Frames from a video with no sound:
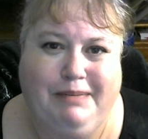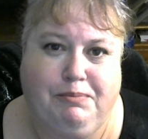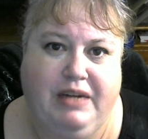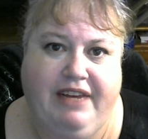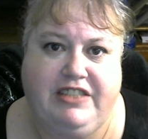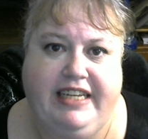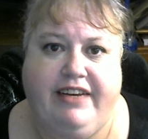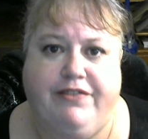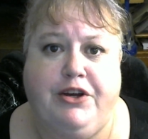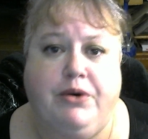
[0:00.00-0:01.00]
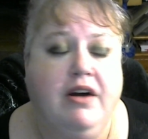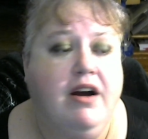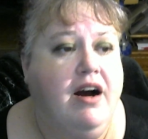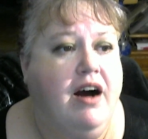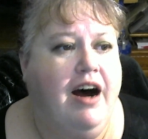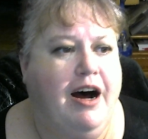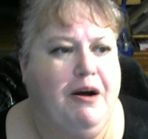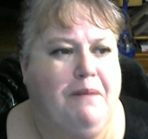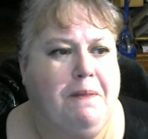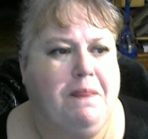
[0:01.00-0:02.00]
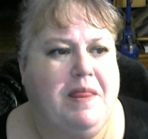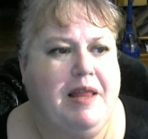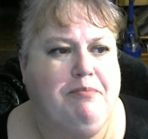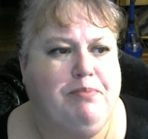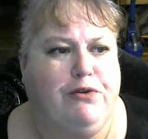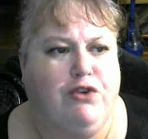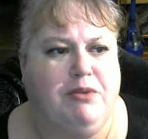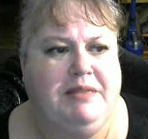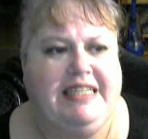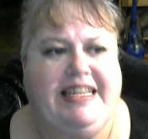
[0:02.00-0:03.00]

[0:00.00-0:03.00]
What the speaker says: give or take a few, performances,